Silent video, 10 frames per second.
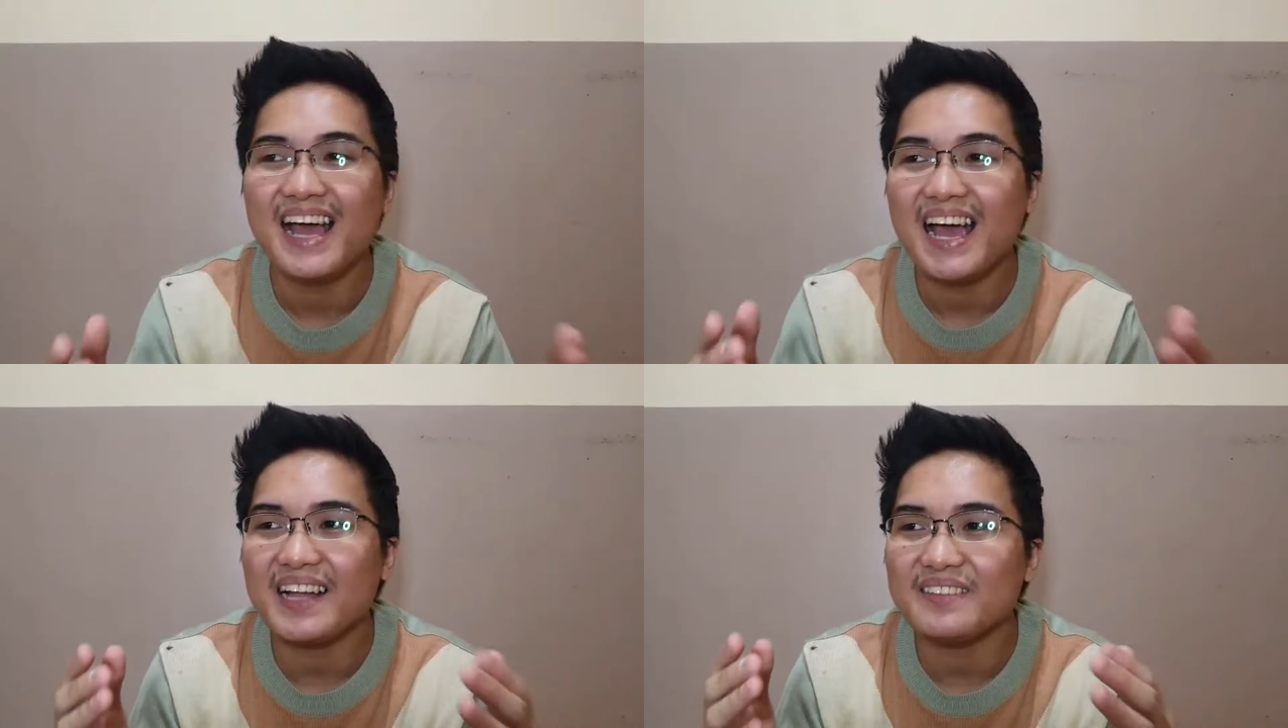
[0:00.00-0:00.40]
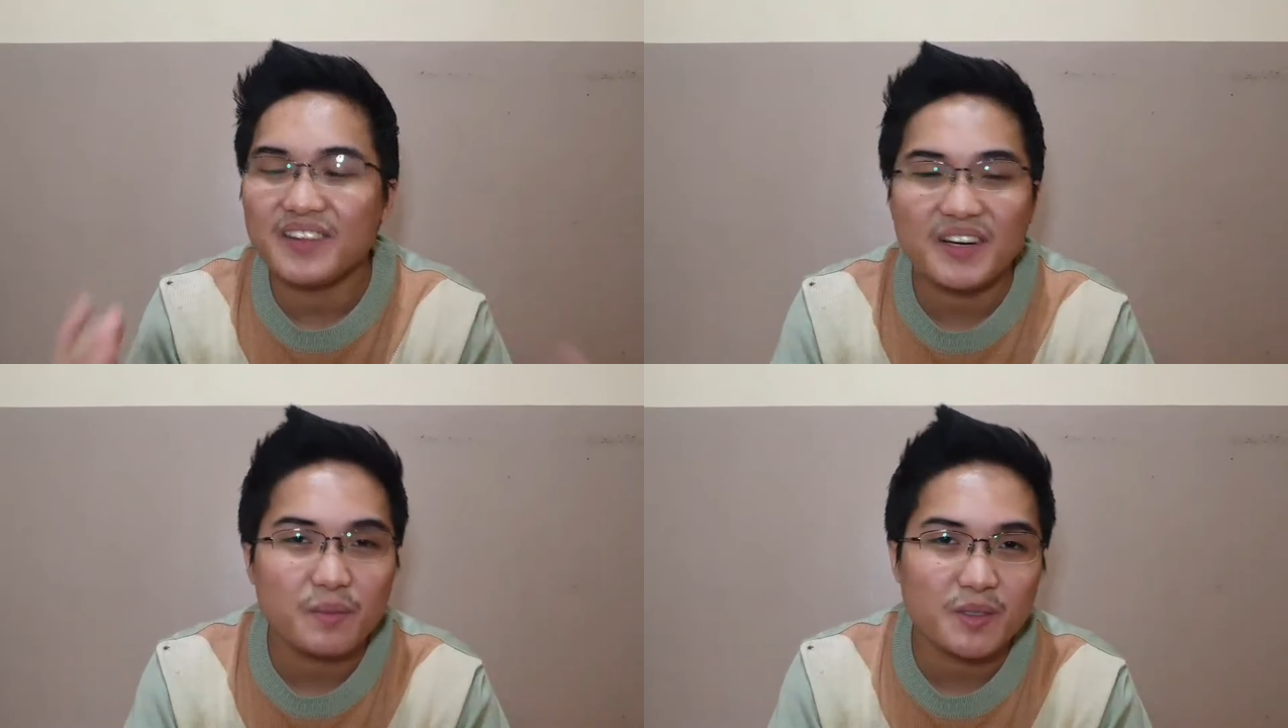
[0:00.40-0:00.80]
I'll
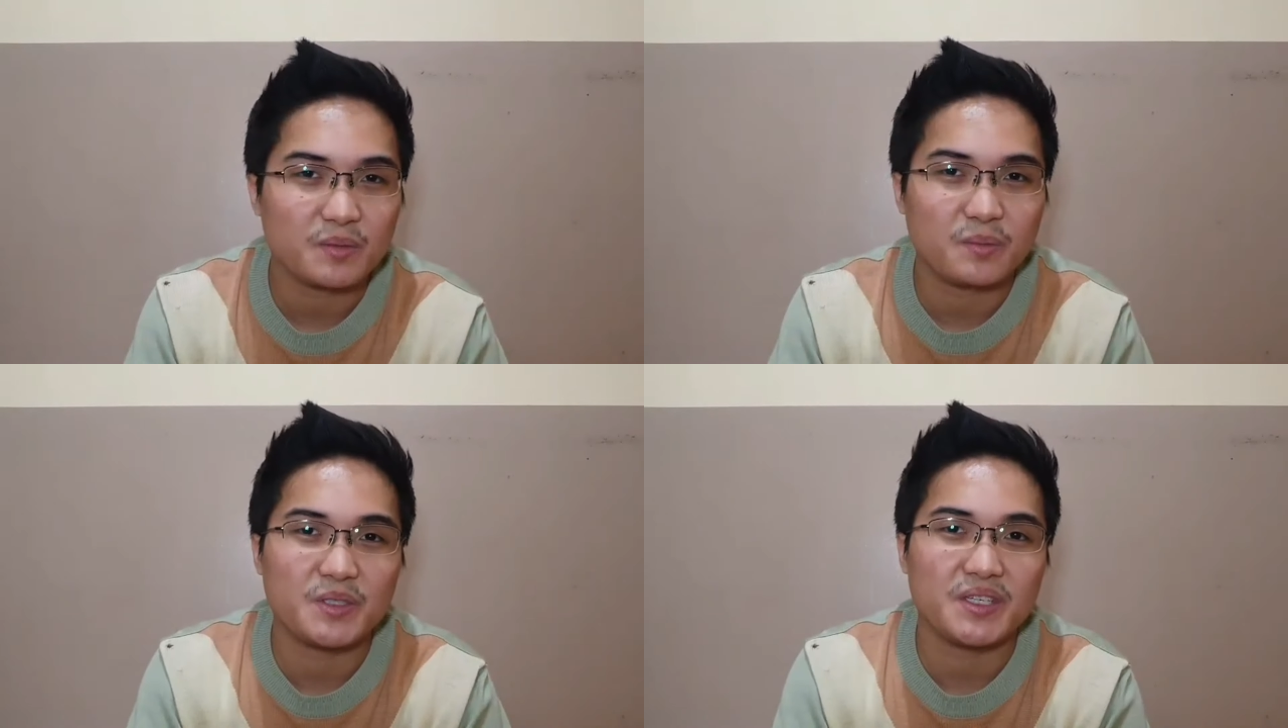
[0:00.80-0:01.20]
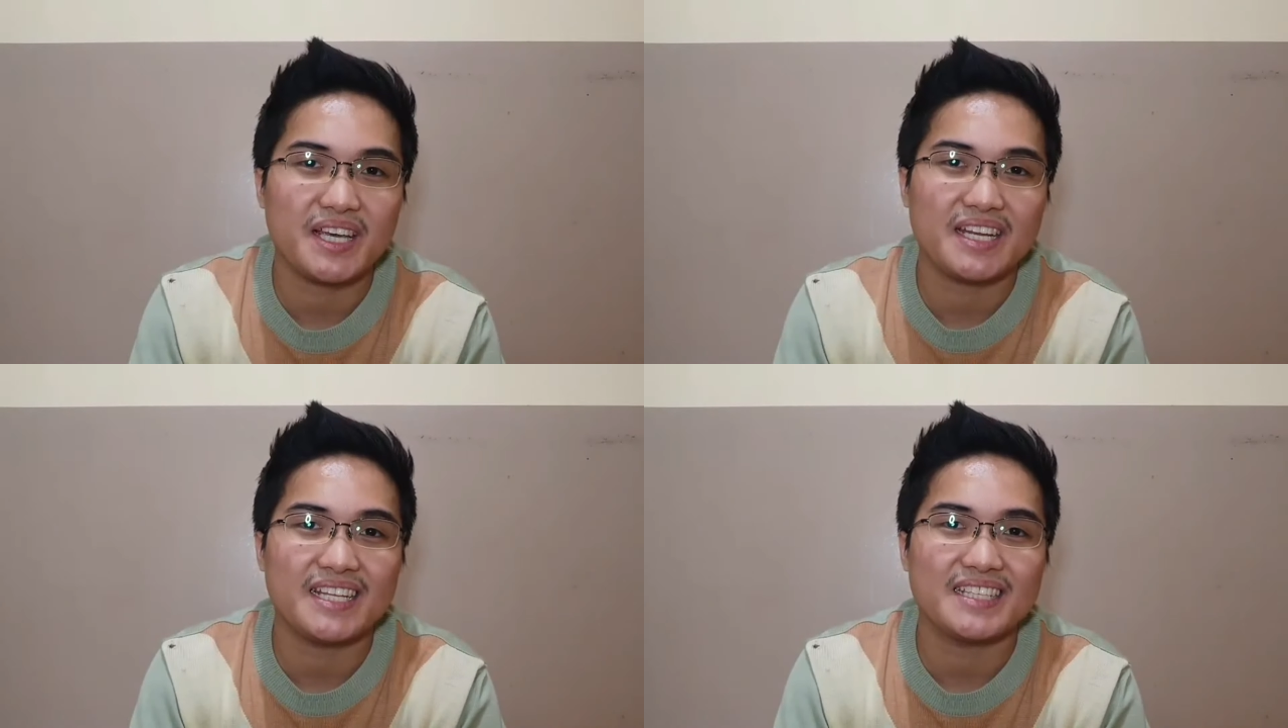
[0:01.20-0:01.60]
very much
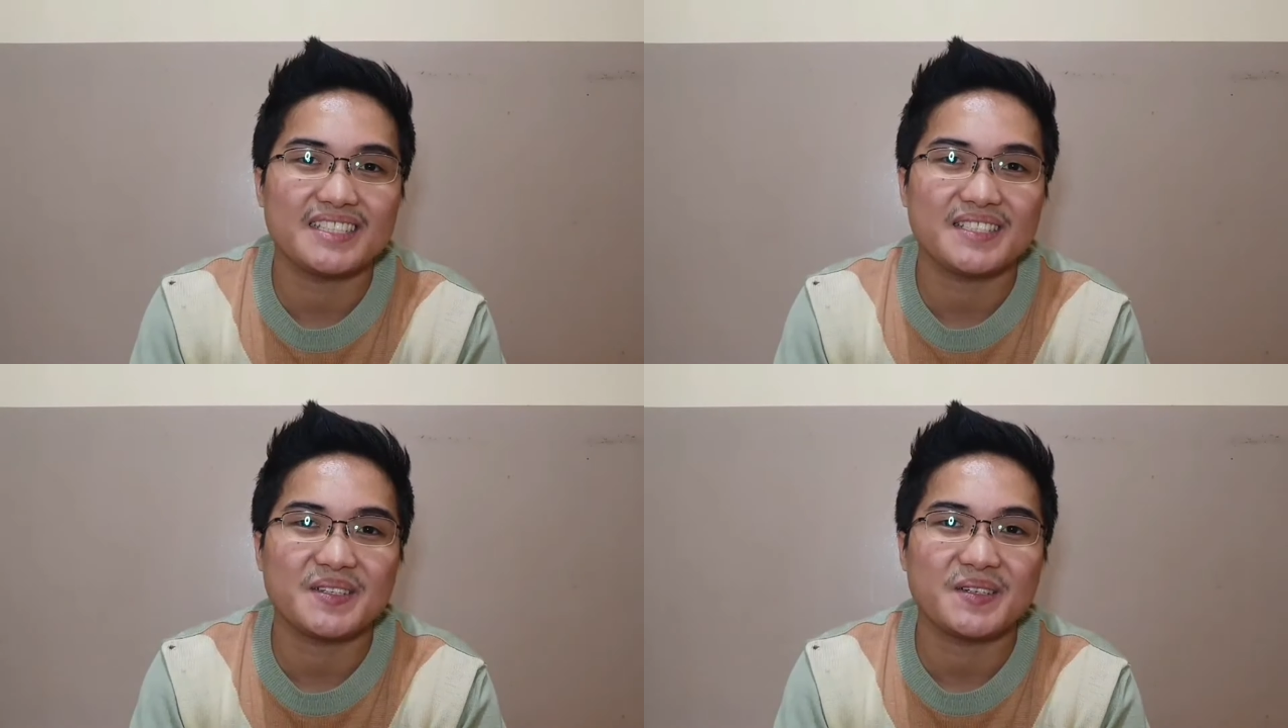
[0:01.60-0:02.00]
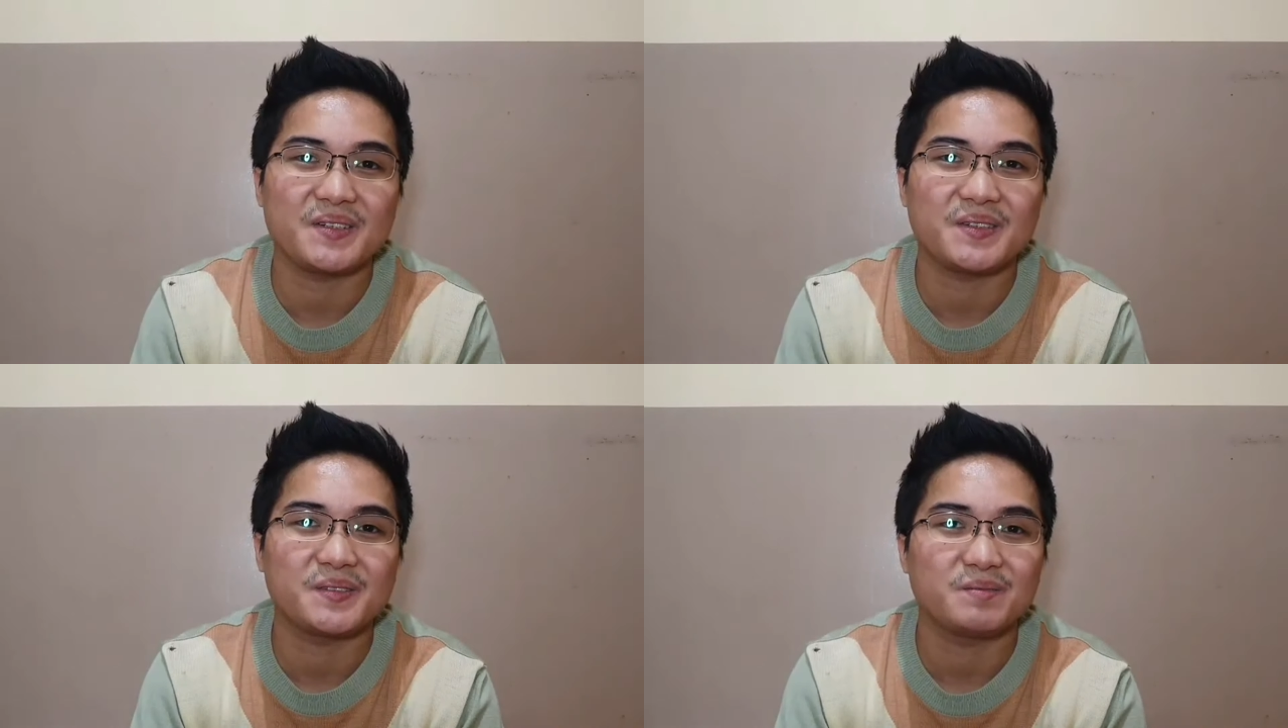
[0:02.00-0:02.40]
appreciate it.
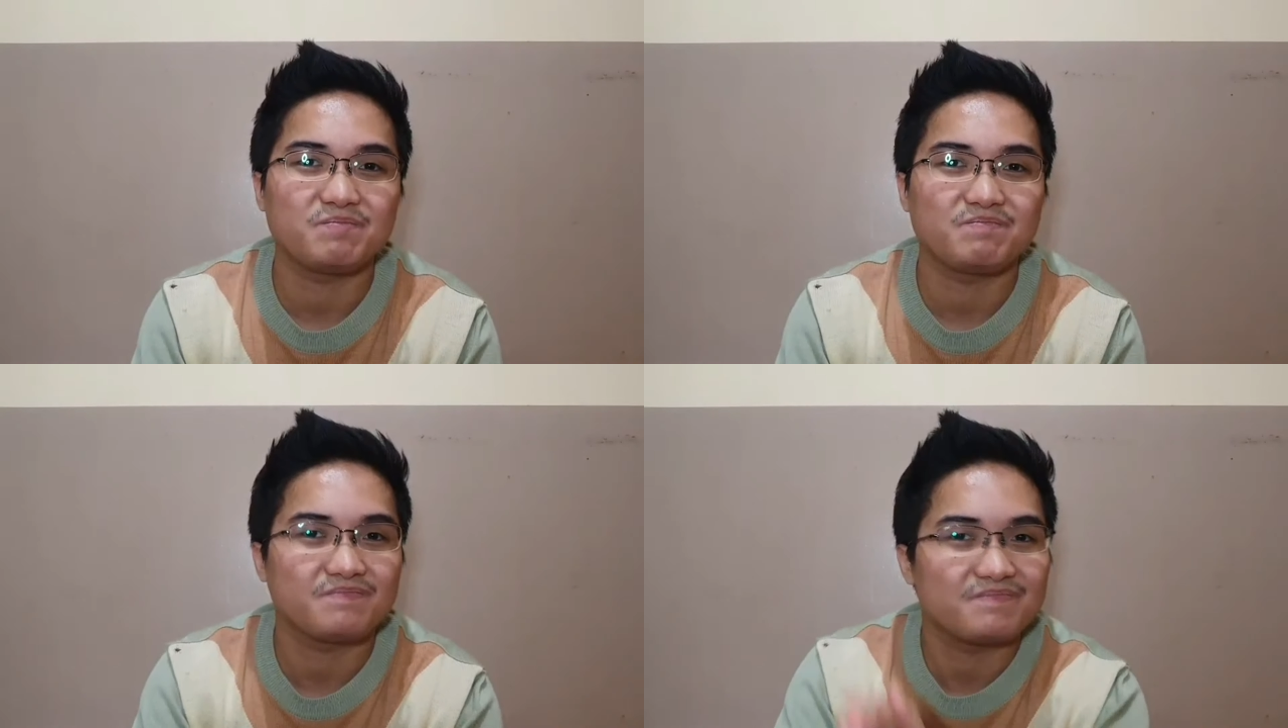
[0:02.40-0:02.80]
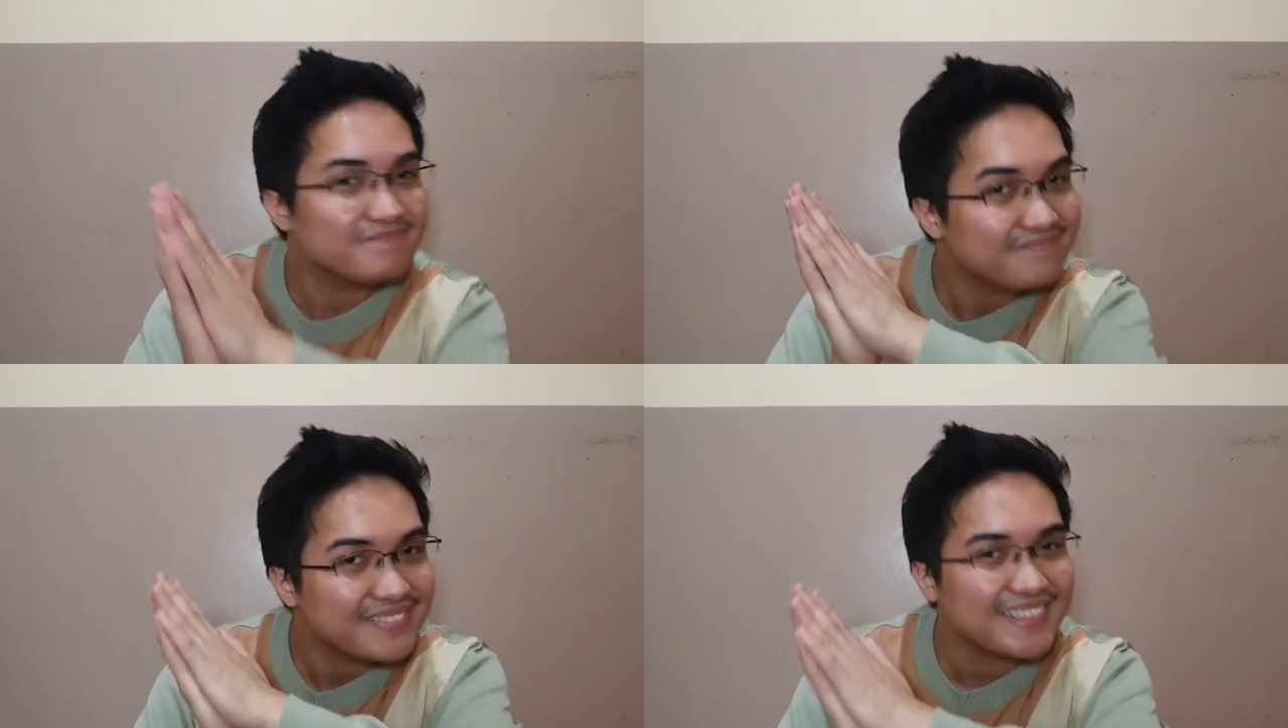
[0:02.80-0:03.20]
So
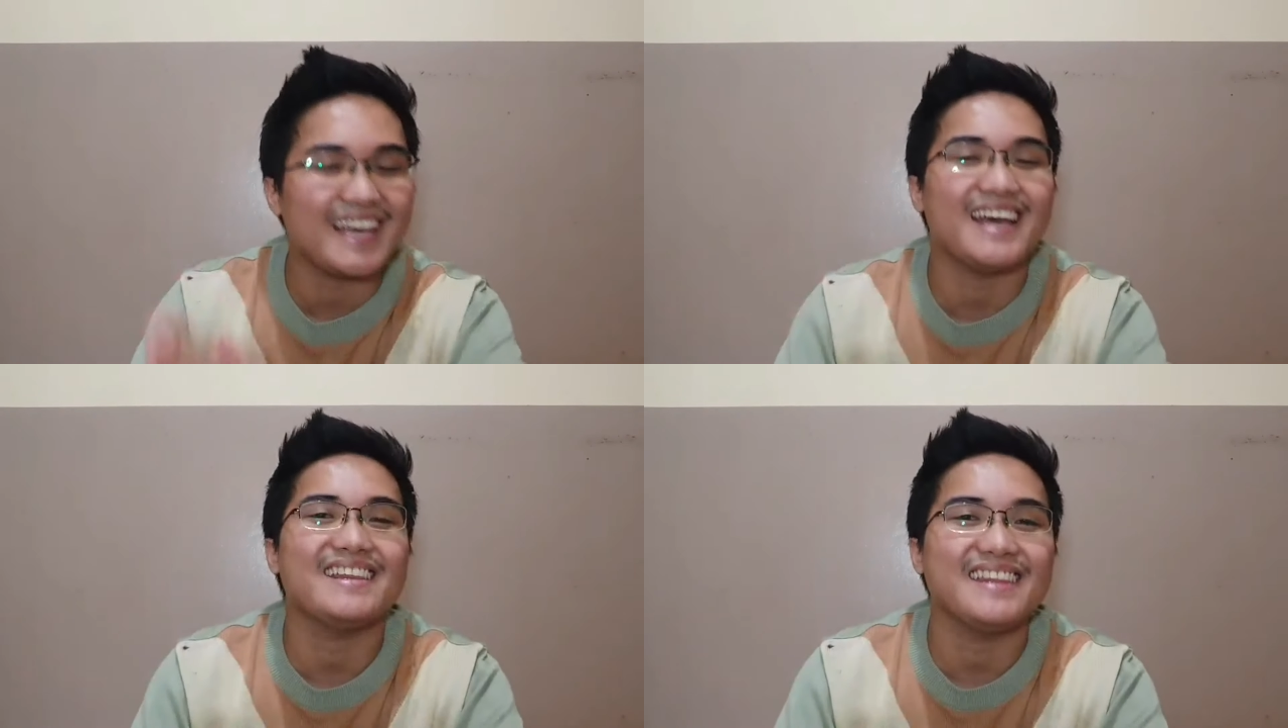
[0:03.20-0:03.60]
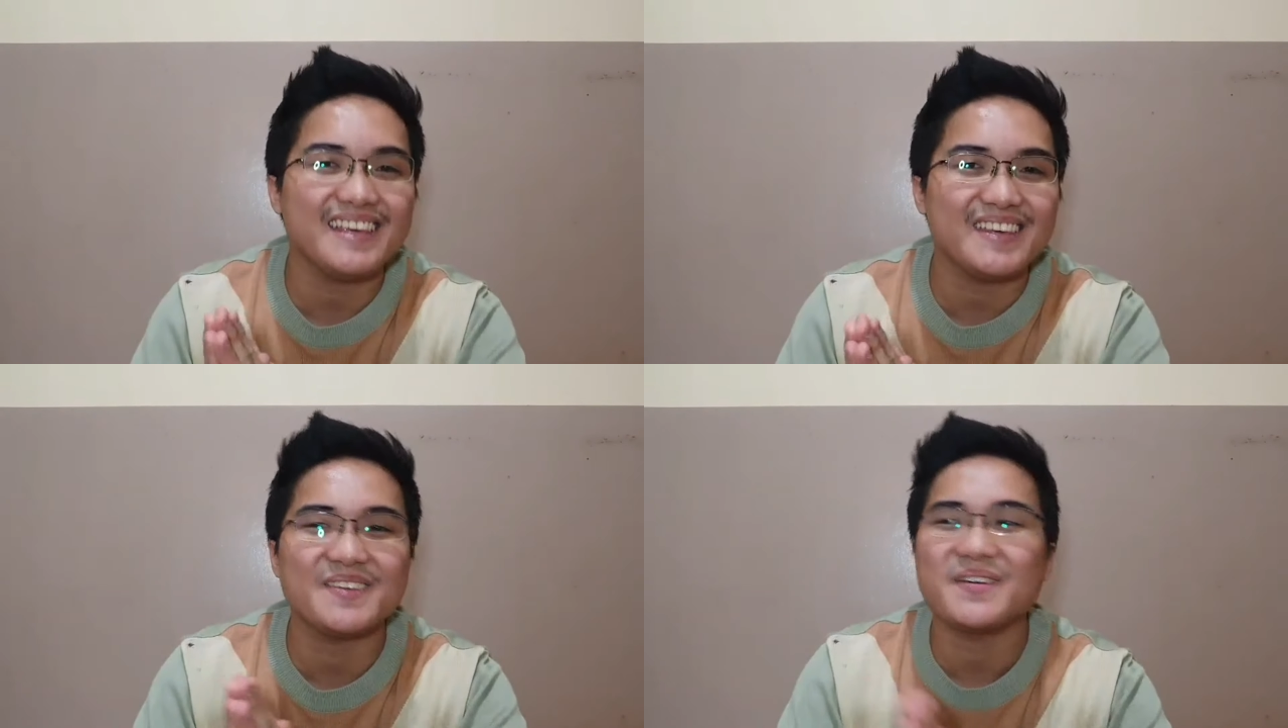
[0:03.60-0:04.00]
yeah,
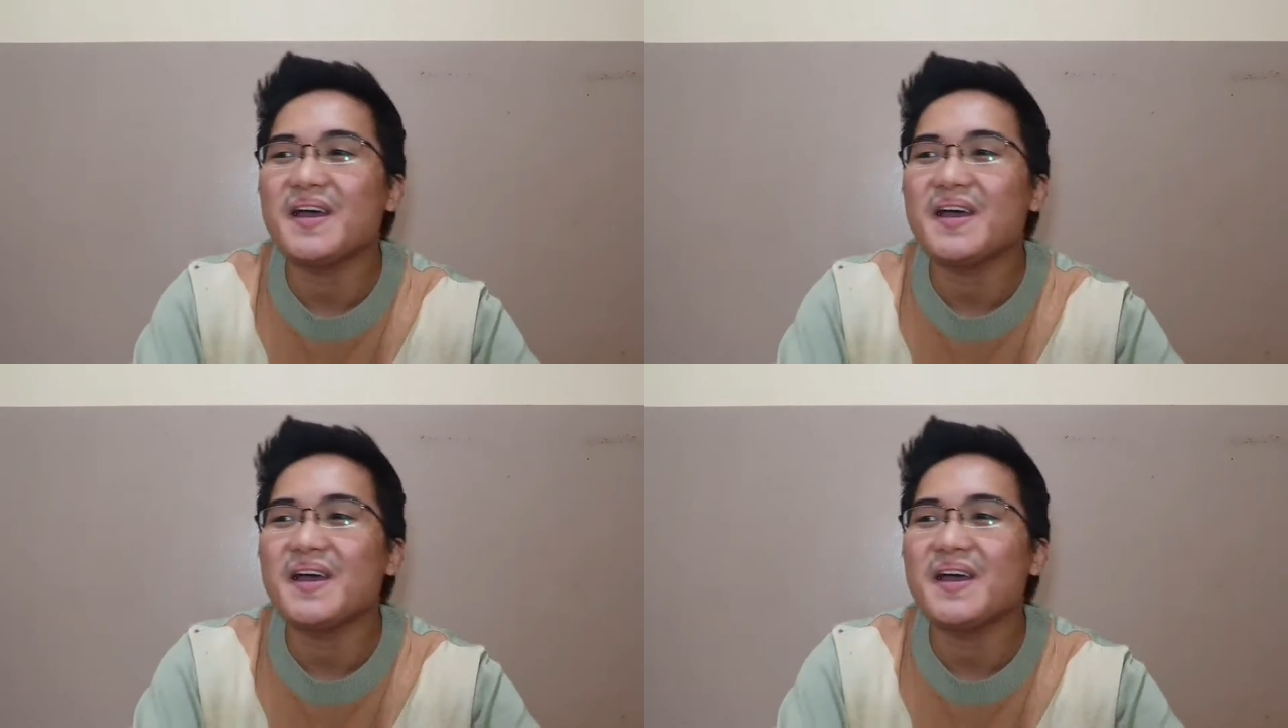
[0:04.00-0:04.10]
thank you.